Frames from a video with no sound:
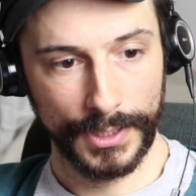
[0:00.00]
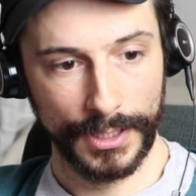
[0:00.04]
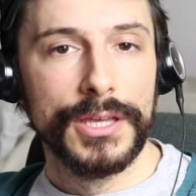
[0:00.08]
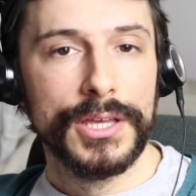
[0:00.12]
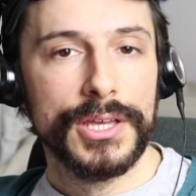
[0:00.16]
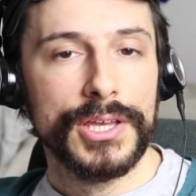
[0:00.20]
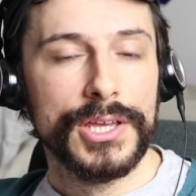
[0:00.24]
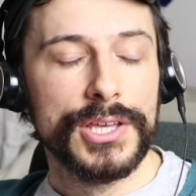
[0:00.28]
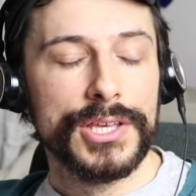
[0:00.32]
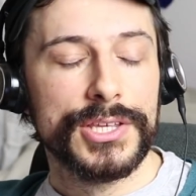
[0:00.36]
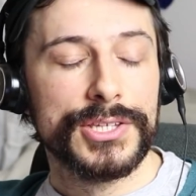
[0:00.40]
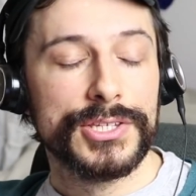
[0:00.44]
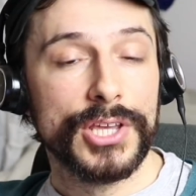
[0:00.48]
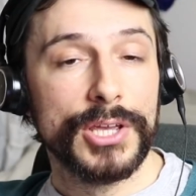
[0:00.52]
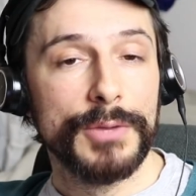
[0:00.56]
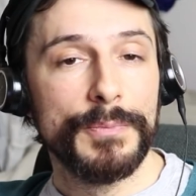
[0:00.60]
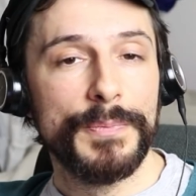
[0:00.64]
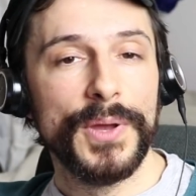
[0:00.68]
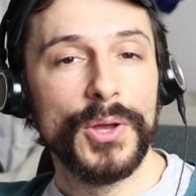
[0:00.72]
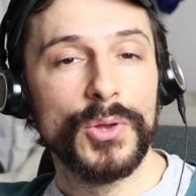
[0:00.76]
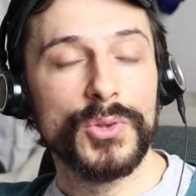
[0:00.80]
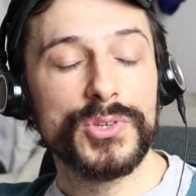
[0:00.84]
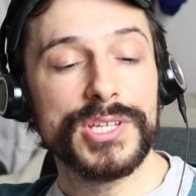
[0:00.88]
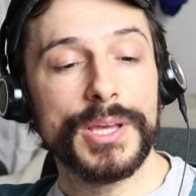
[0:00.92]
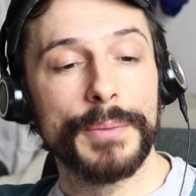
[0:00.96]
I... So he
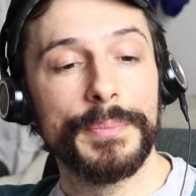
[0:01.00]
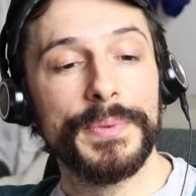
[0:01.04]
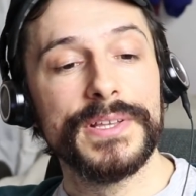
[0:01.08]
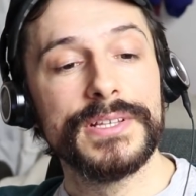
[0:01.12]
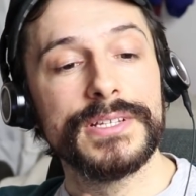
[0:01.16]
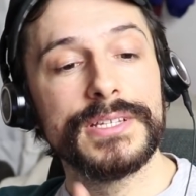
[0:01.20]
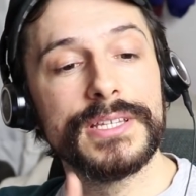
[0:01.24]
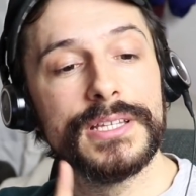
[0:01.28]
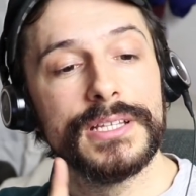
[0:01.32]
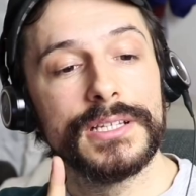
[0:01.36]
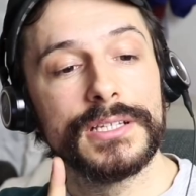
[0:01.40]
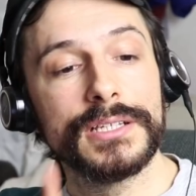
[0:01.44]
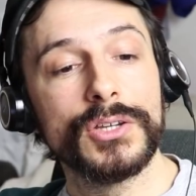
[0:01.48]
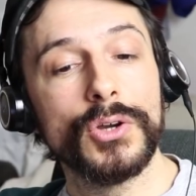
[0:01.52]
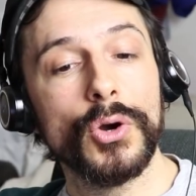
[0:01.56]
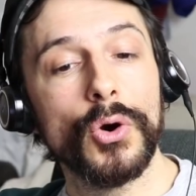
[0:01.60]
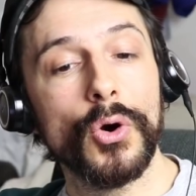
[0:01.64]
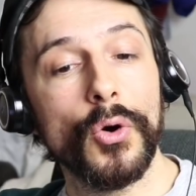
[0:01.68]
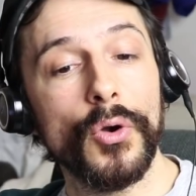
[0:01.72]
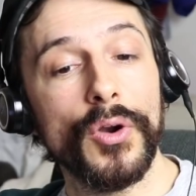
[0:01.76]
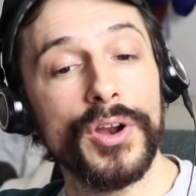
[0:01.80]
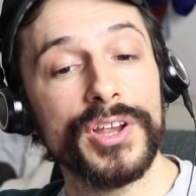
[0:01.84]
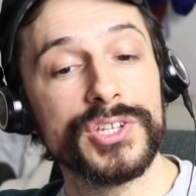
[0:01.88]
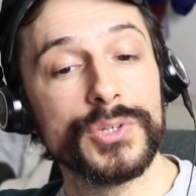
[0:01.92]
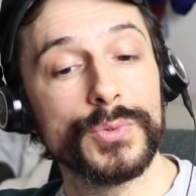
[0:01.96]
builds up into this
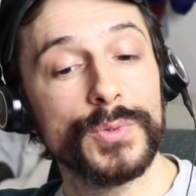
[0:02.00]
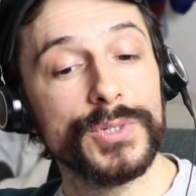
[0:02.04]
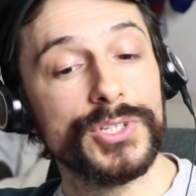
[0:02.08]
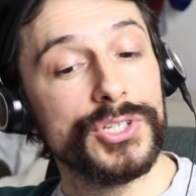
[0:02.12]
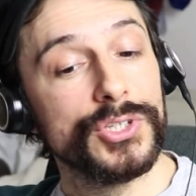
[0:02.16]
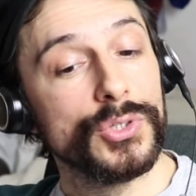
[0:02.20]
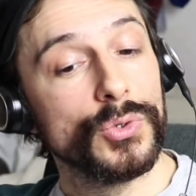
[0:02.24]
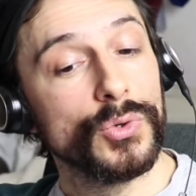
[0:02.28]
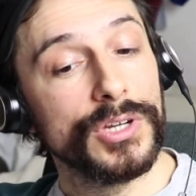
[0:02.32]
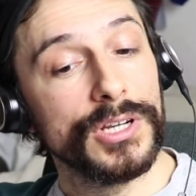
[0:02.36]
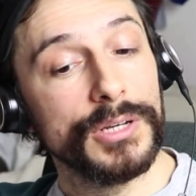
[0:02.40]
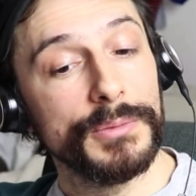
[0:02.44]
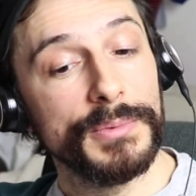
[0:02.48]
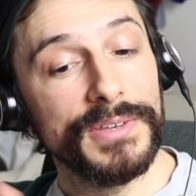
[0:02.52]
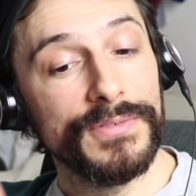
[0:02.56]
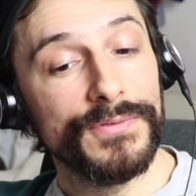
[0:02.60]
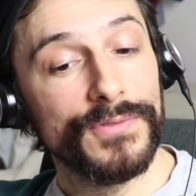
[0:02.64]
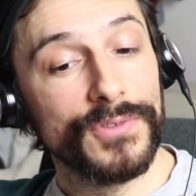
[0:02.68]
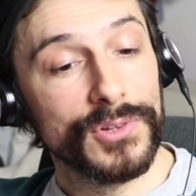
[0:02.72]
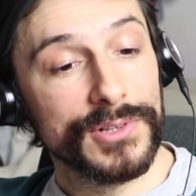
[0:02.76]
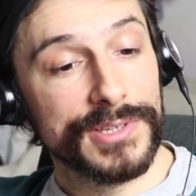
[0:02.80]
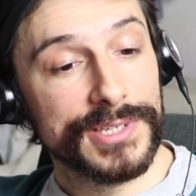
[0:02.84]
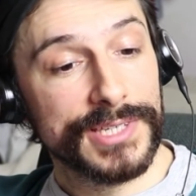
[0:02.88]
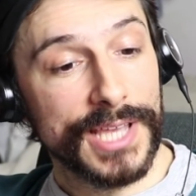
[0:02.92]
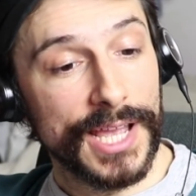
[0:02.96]
chorus, which is all going to be
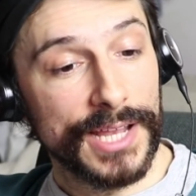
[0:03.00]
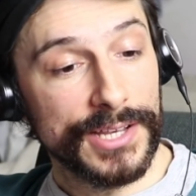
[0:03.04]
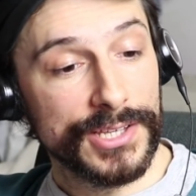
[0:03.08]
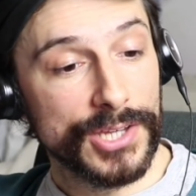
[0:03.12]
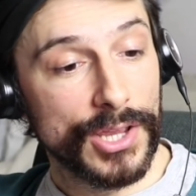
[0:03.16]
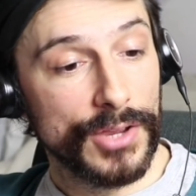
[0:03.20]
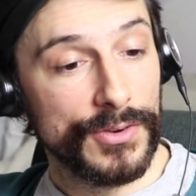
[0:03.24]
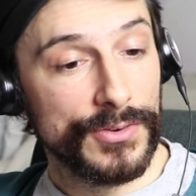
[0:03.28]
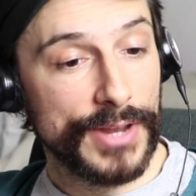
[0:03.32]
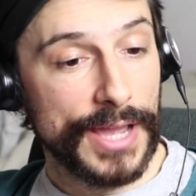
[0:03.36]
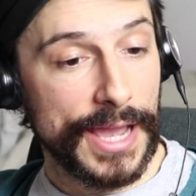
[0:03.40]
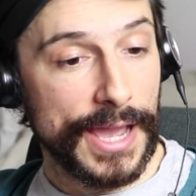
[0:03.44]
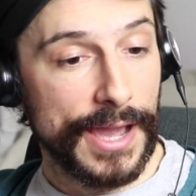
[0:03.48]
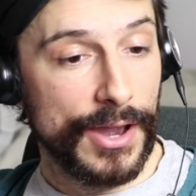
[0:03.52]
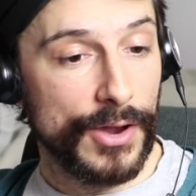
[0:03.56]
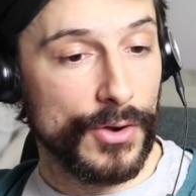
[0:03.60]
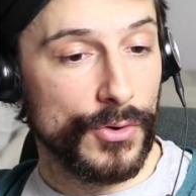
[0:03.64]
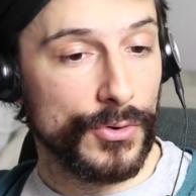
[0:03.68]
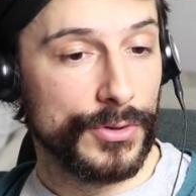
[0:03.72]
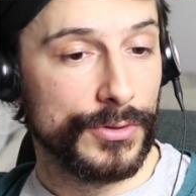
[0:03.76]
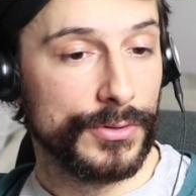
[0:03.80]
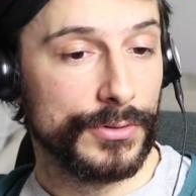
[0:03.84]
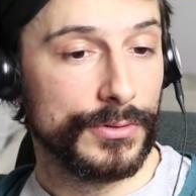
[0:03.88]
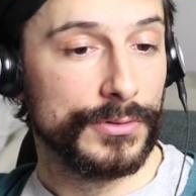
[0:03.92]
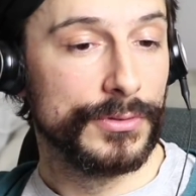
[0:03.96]
falsetto
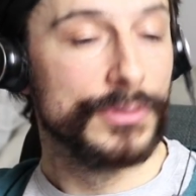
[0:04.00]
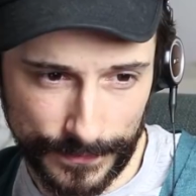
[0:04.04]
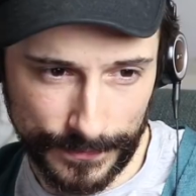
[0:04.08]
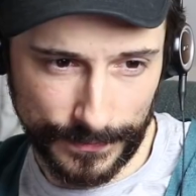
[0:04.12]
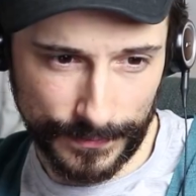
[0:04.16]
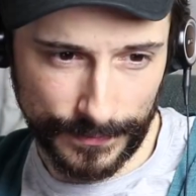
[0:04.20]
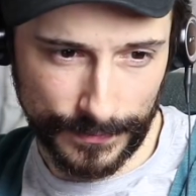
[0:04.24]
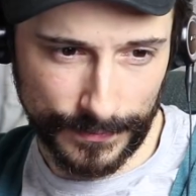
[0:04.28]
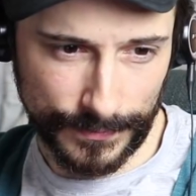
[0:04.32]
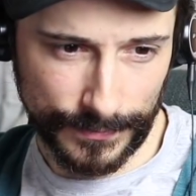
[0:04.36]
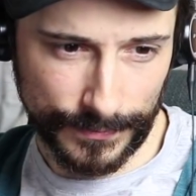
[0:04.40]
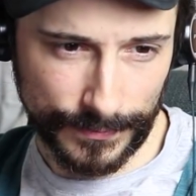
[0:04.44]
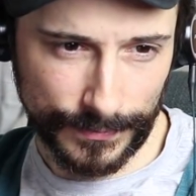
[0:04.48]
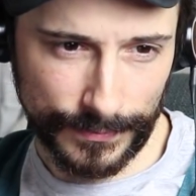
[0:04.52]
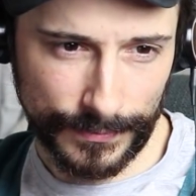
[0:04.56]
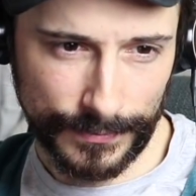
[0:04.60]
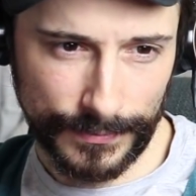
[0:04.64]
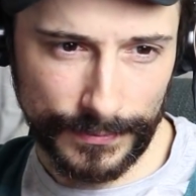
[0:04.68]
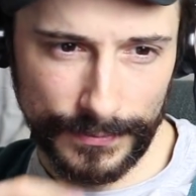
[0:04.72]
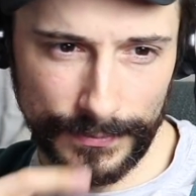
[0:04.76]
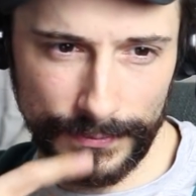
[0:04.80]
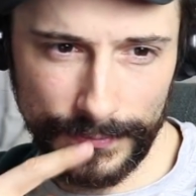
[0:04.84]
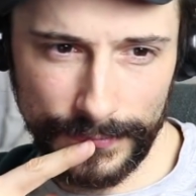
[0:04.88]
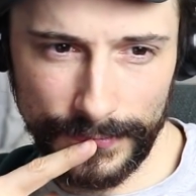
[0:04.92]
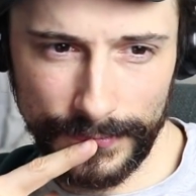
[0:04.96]
now.
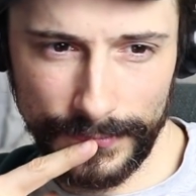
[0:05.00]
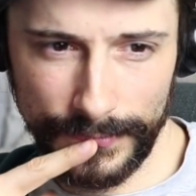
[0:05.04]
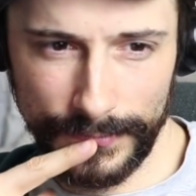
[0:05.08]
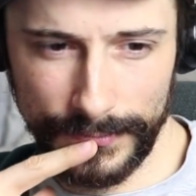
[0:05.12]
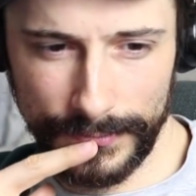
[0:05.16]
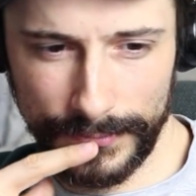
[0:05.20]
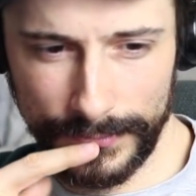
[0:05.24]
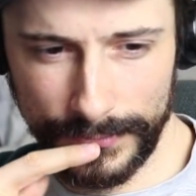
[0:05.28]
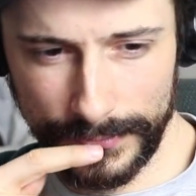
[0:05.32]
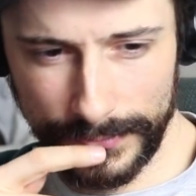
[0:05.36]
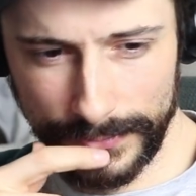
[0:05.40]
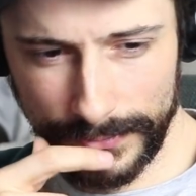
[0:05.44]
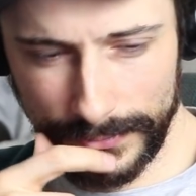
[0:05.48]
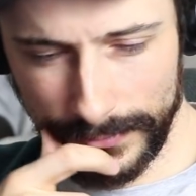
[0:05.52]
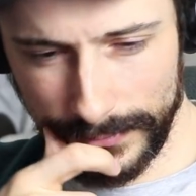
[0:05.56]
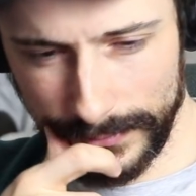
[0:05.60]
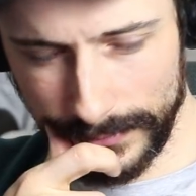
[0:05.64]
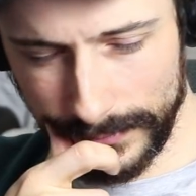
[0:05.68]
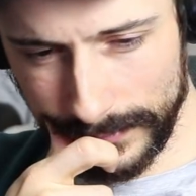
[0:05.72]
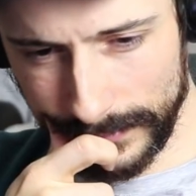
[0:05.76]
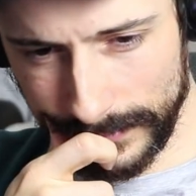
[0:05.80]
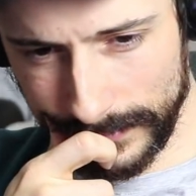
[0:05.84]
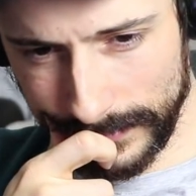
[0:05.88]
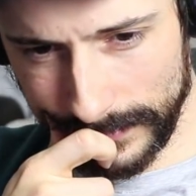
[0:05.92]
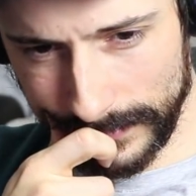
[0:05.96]
To keep me
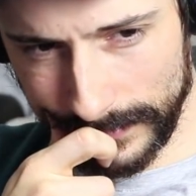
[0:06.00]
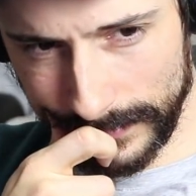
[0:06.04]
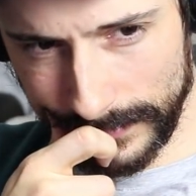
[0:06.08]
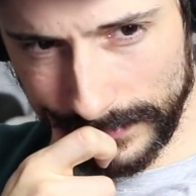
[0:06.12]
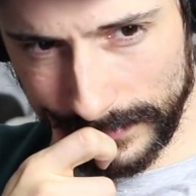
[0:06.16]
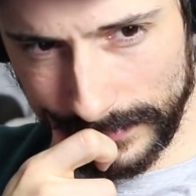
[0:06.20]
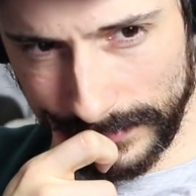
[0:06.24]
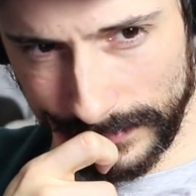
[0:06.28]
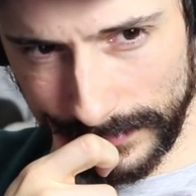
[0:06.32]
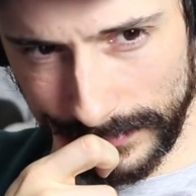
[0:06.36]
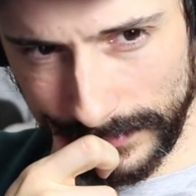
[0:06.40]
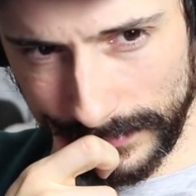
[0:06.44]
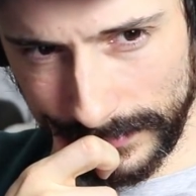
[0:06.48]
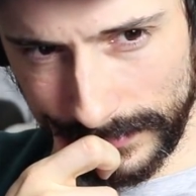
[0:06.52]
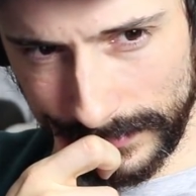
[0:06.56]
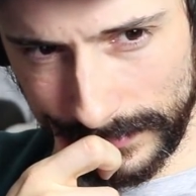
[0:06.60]
away